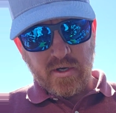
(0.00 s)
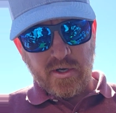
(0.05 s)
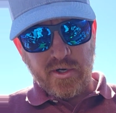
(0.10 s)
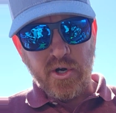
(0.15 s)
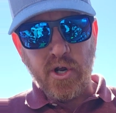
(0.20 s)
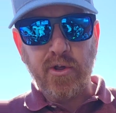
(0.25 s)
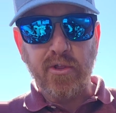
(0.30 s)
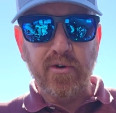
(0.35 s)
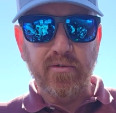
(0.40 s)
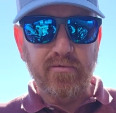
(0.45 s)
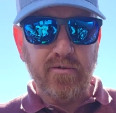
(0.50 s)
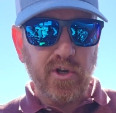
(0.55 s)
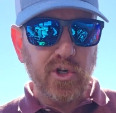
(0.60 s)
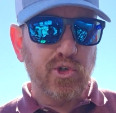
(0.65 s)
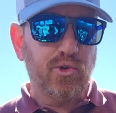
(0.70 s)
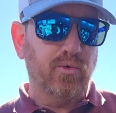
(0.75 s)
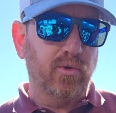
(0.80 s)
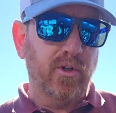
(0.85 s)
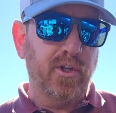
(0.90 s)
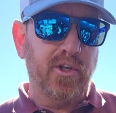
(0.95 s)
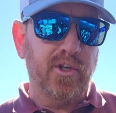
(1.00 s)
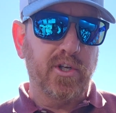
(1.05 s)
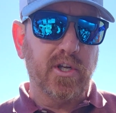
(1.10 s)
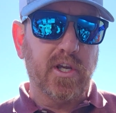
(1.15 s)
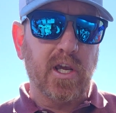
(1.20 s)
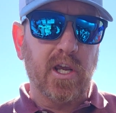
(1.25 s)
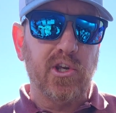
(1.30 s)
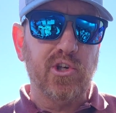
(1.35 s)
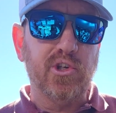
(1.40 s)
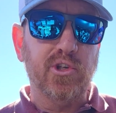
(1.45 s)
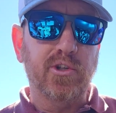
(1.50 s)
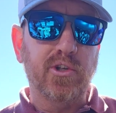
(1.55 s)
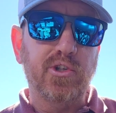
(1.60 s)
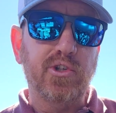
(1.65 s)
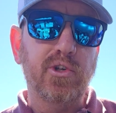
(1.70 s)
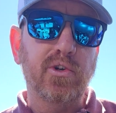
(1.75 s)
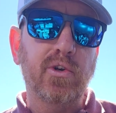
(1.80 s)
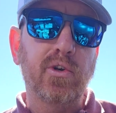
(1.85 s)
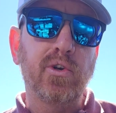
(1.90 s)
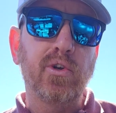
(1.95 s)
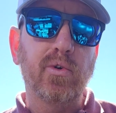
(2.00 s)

Another visual indication that you can